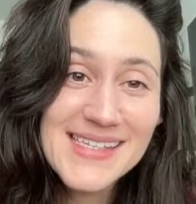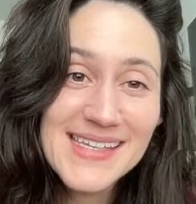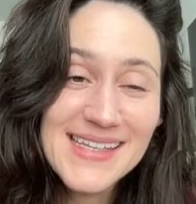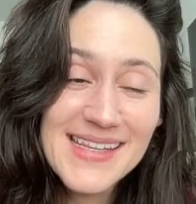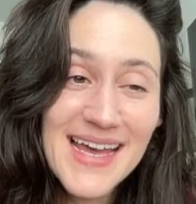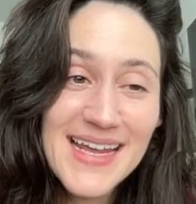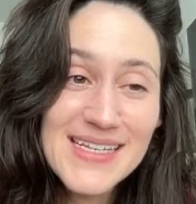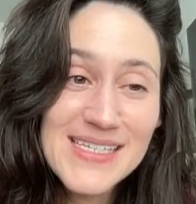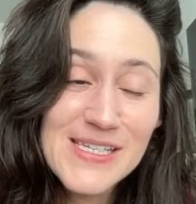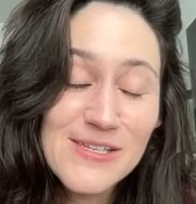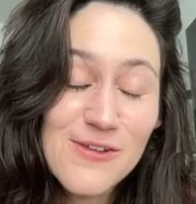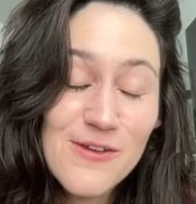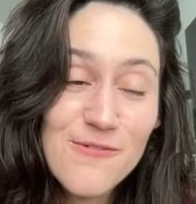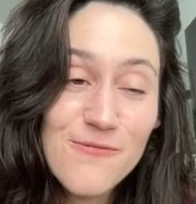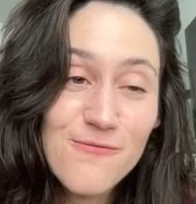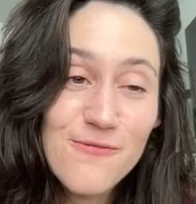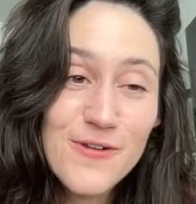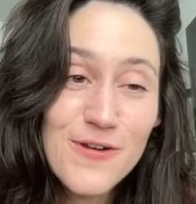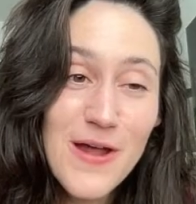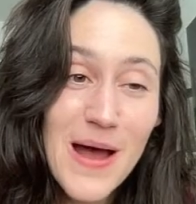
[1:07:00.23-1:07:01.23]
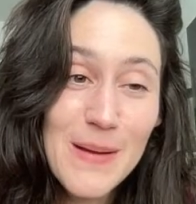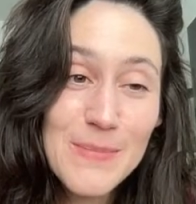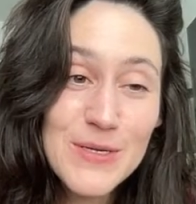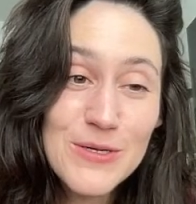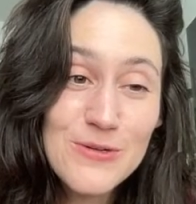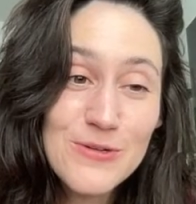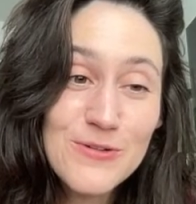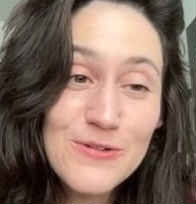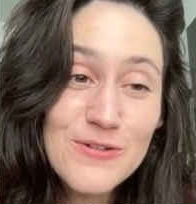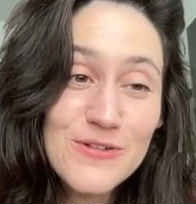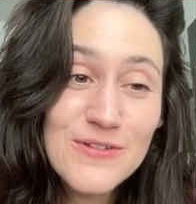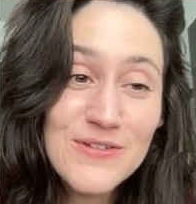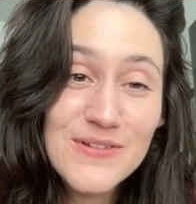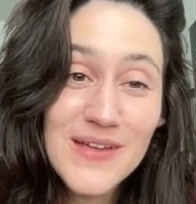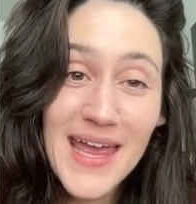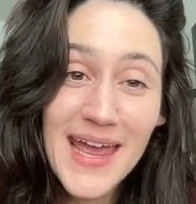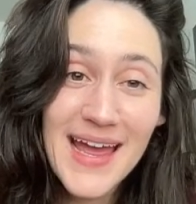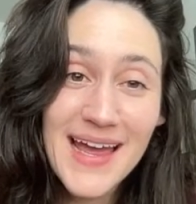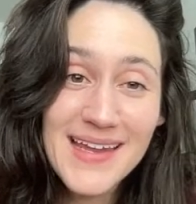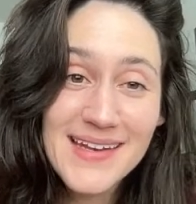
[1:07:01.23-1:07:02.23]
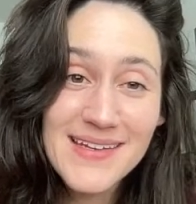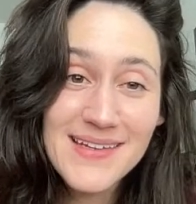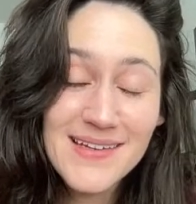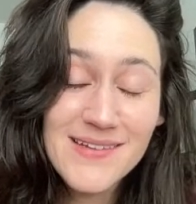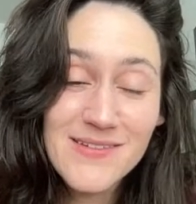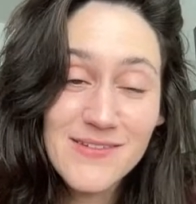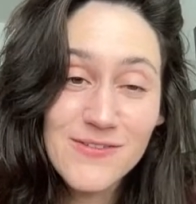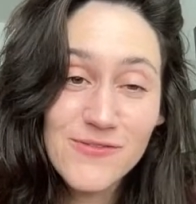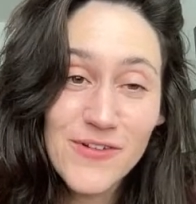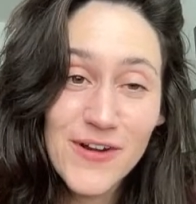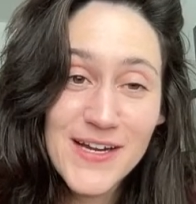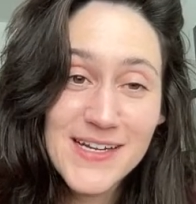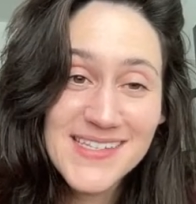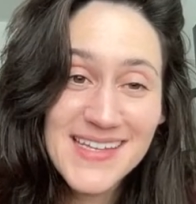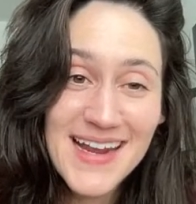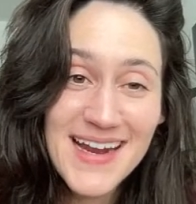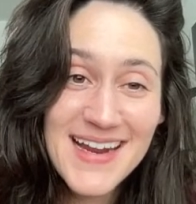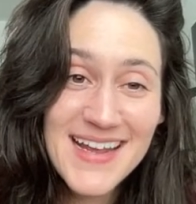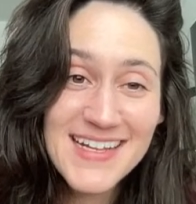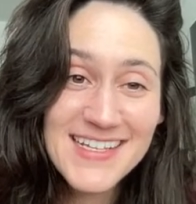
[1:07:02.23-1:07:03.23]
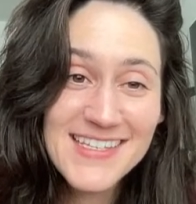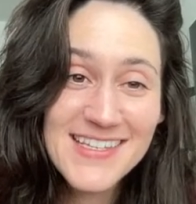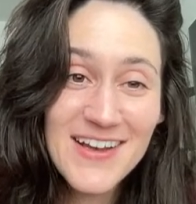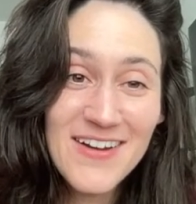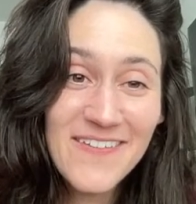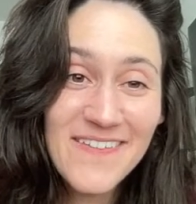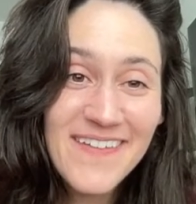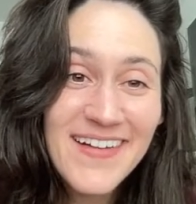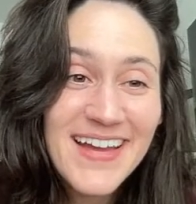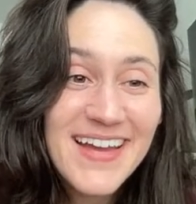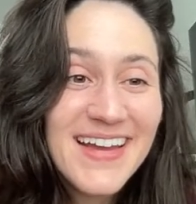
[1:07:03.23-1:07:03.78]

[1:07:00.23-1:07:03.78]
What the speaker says: That is phenomenal, and it was very exciting. So,